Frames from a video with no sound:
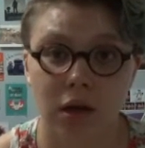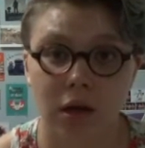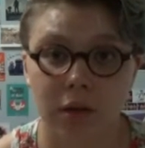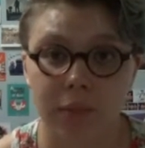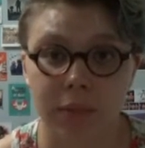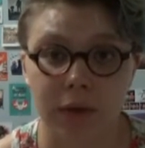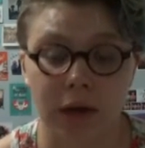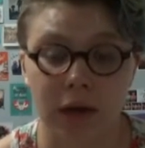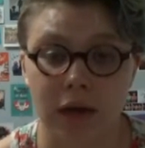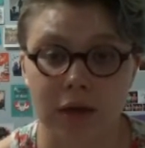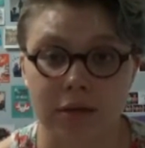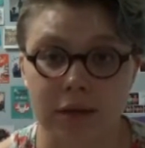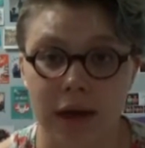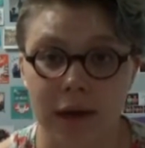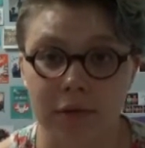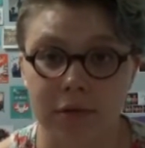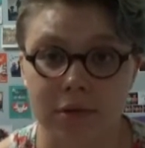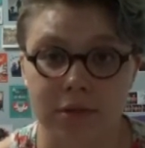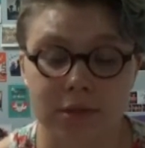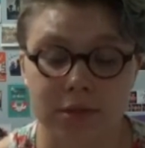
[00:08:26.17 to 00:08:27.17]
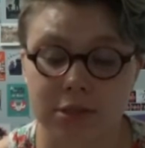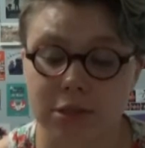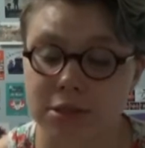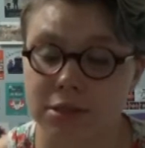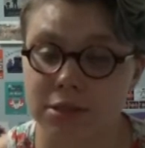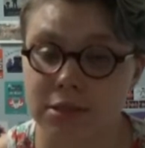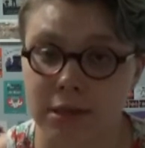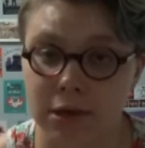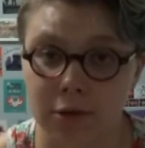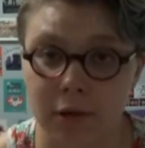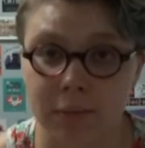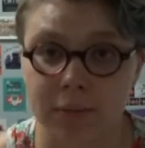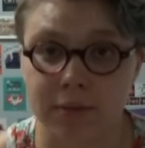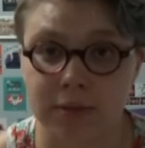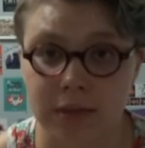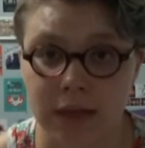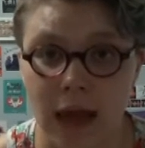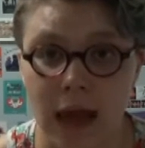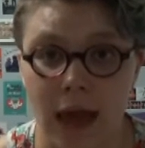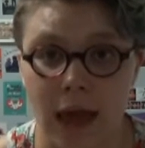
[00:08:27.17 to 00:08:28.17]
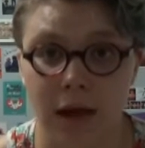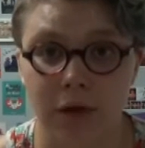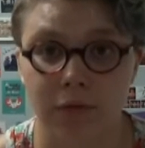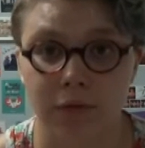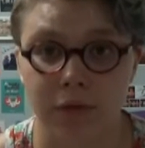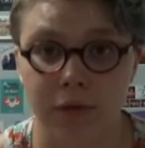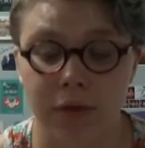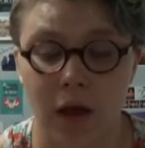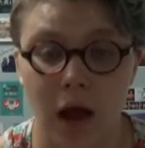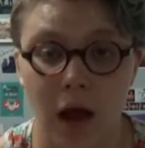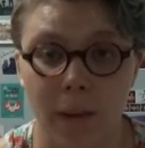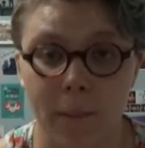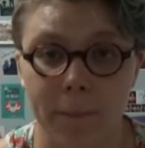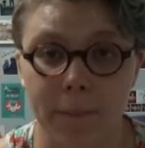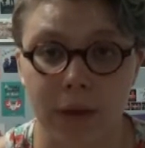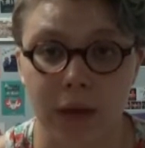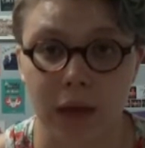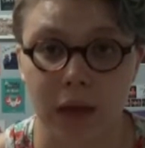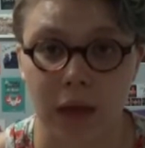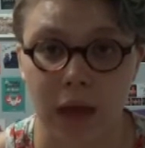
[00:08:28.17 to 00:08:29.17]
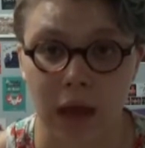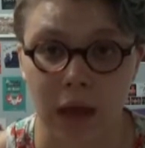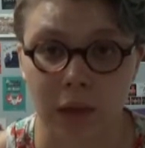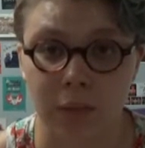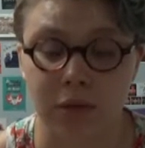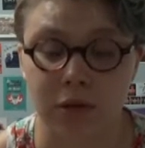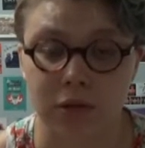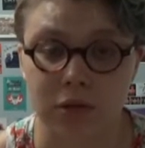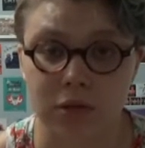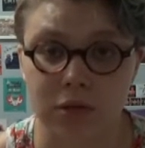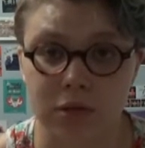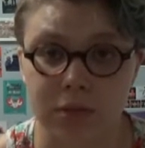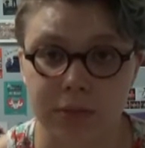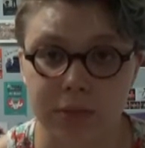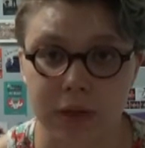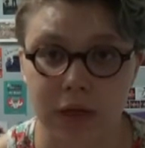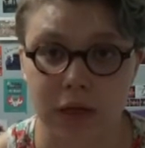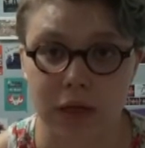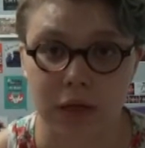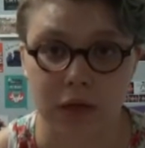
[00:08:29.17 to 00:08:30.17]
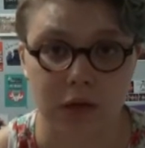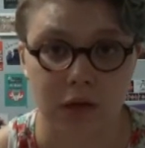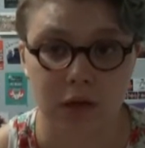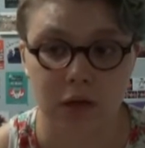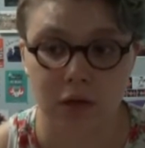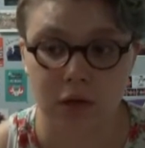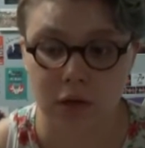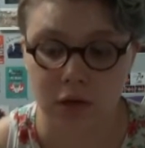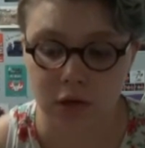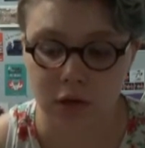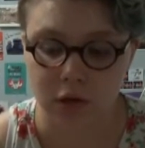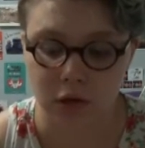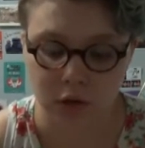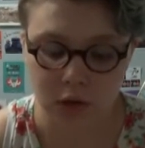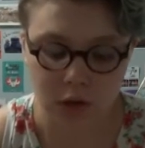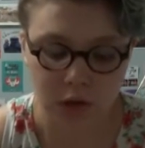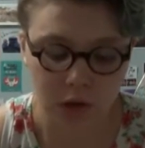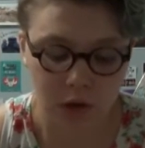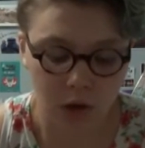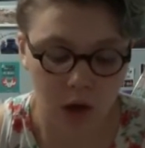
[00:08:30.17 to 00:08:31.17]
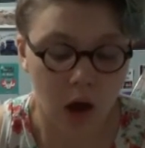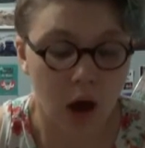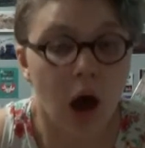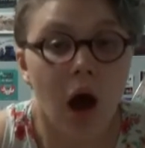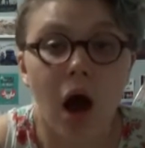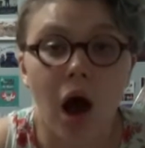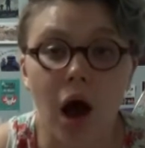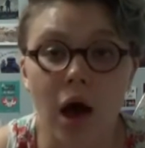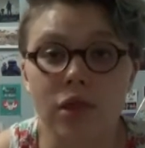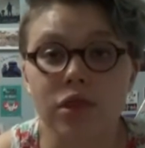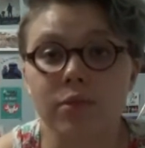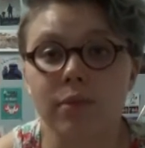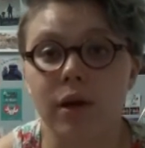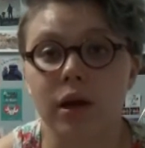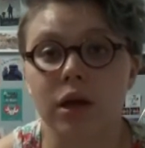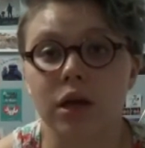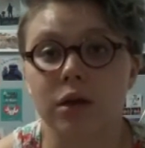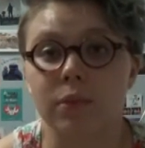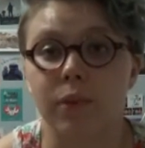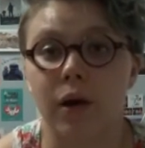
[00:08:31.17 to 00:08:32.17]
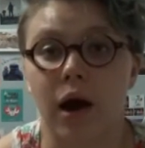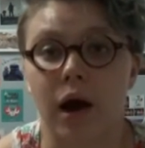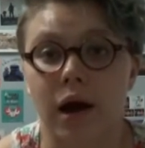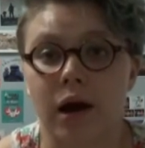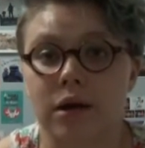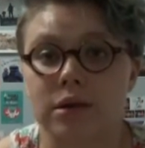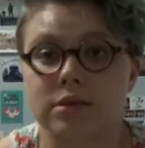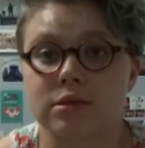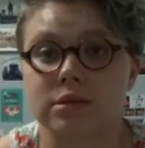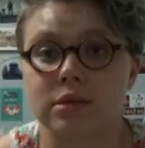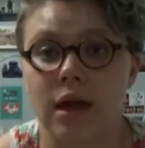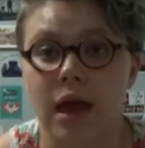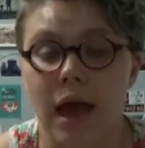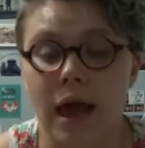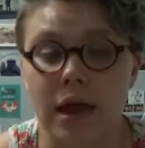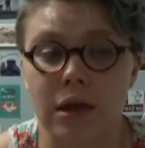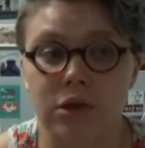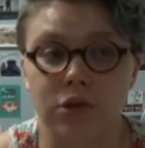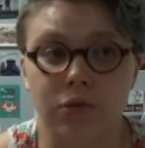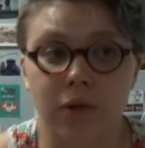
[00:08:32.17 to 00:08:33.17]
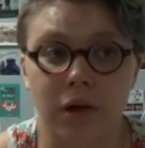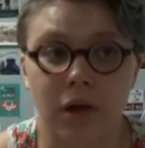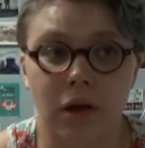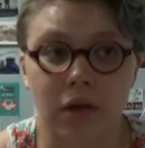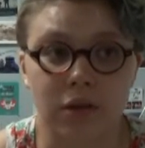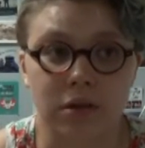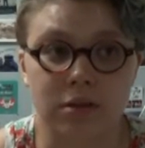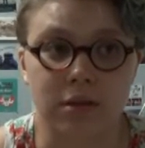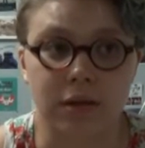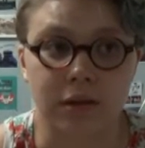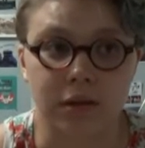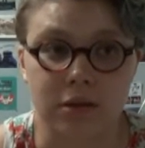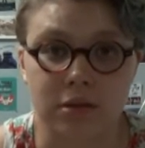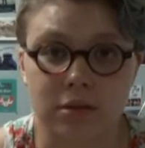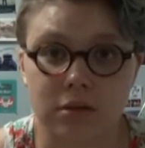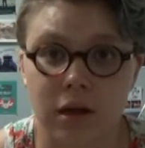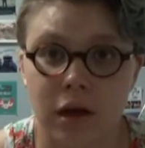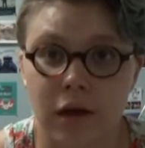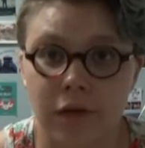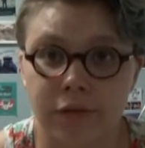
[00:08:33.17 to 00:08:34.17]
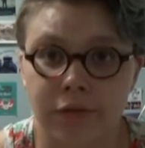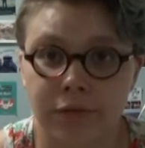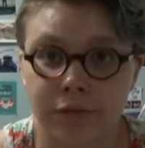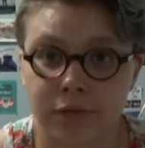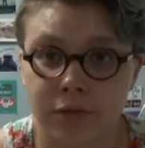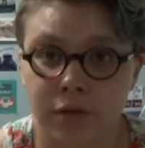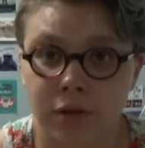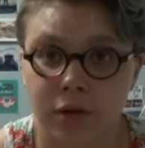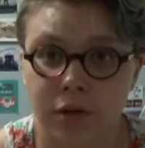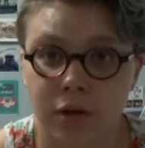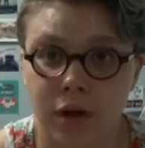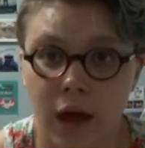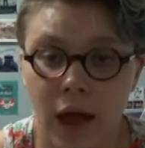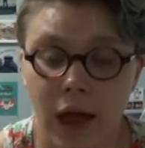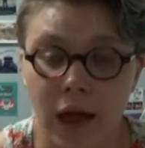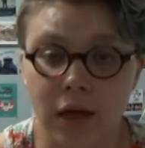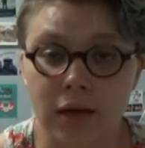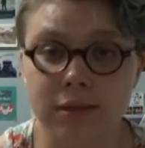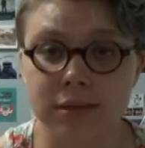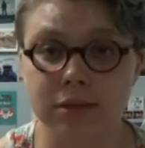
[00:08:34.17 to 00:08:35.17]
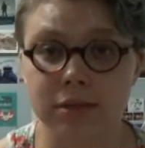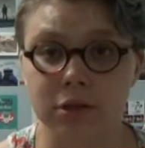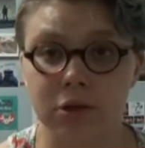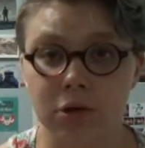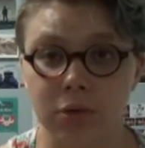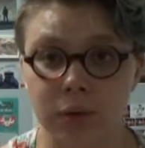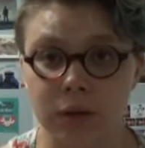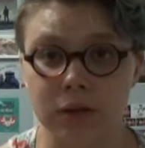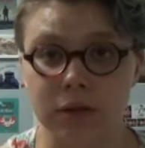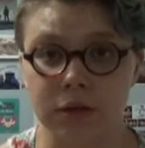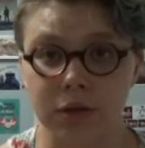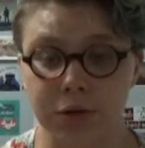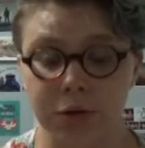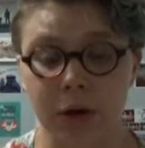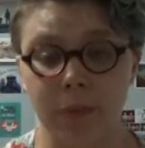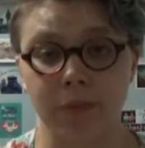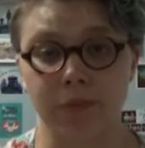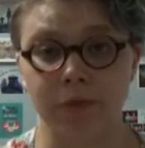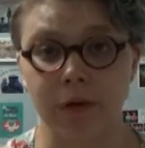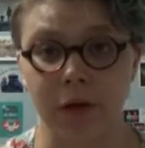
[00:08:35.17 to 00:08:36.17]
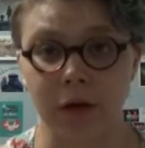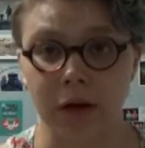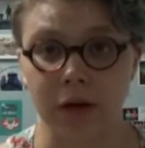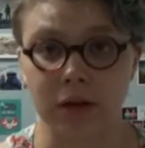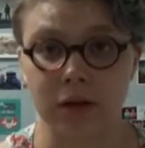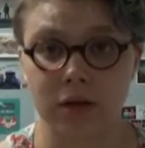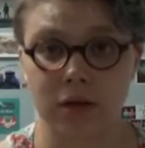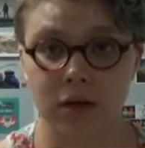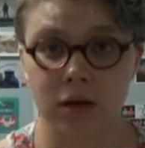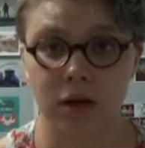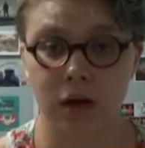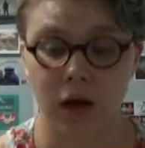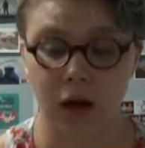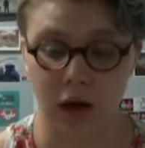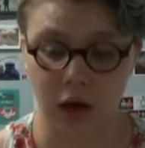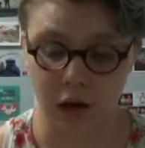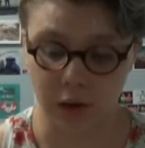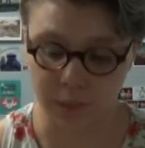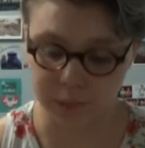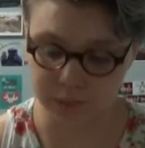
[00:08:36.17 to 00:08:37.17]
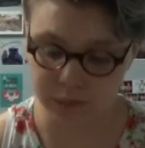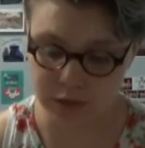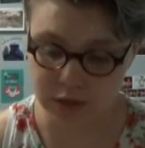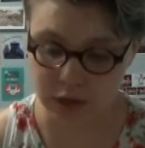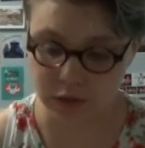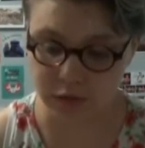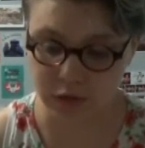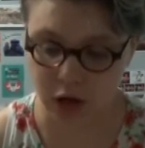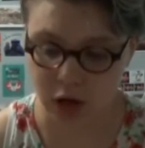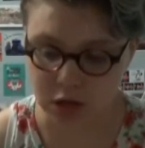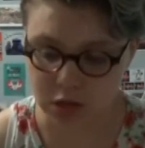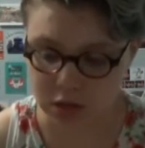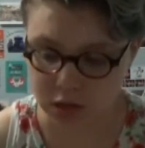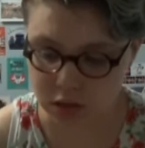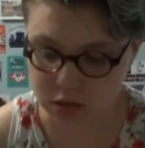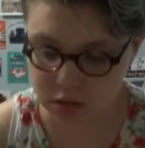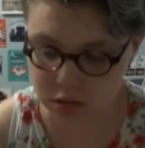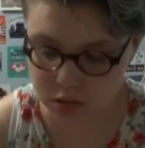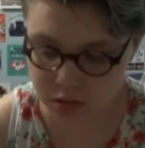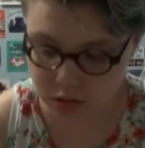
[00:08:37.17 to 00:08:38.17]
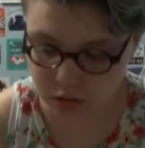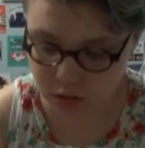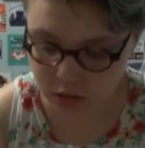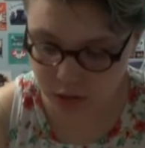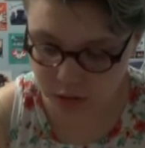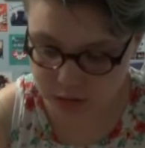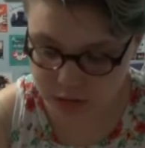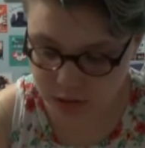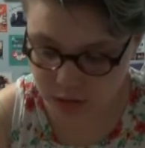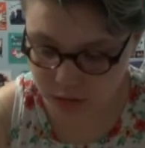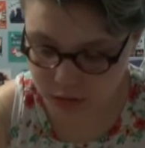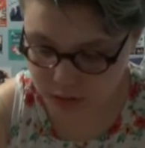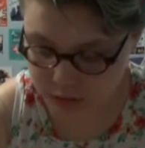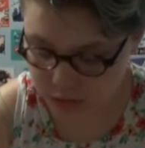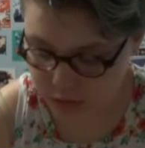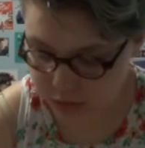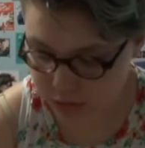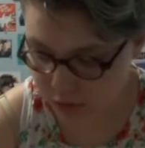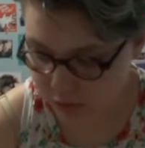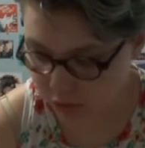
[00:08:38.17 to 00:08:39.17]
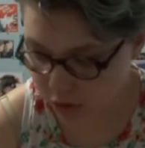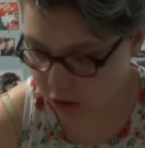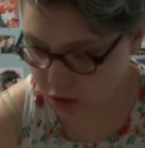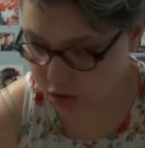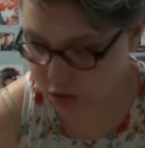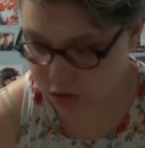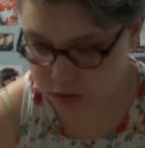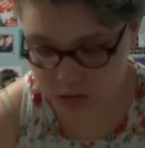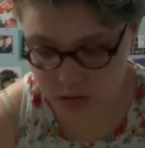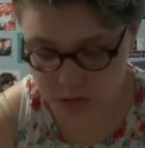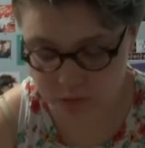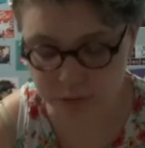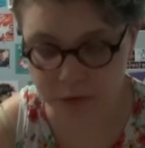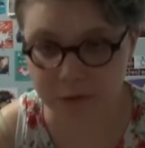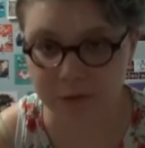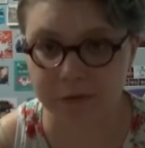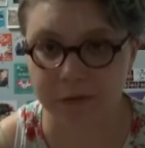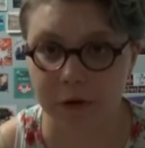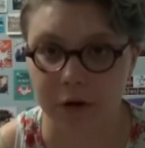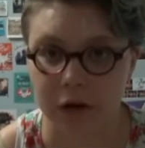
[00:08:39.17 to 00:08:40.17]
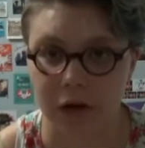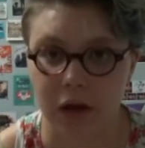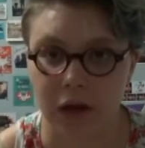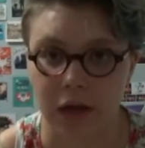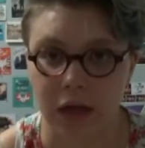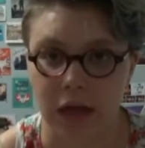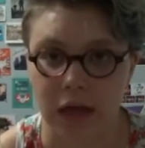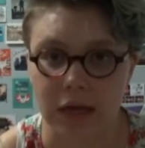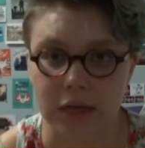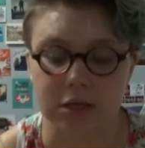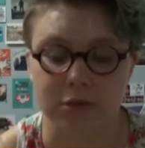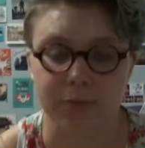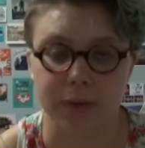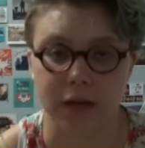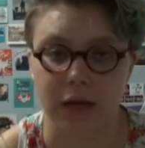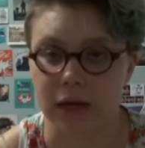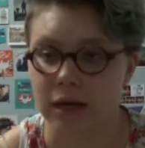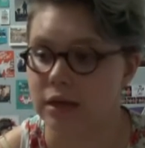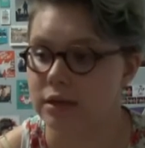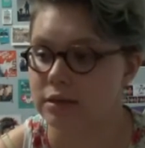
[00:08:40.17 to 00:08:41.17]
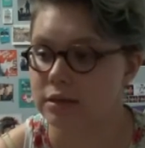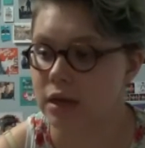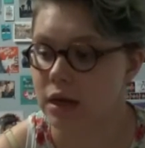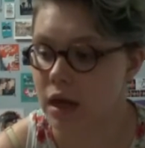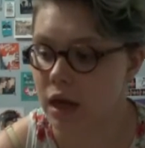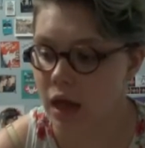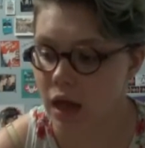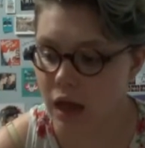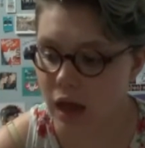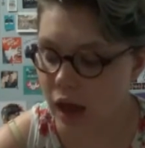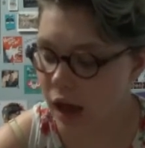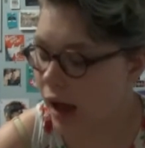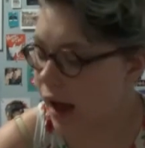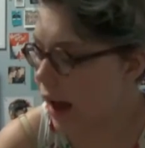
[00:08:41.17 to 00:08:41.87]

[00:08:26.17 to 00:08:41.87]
because I was just so upset with not being able to be on the monkey bars and doing all this other stuff. I also grew up very self-conscious. I was also self-conscious from a very young age because I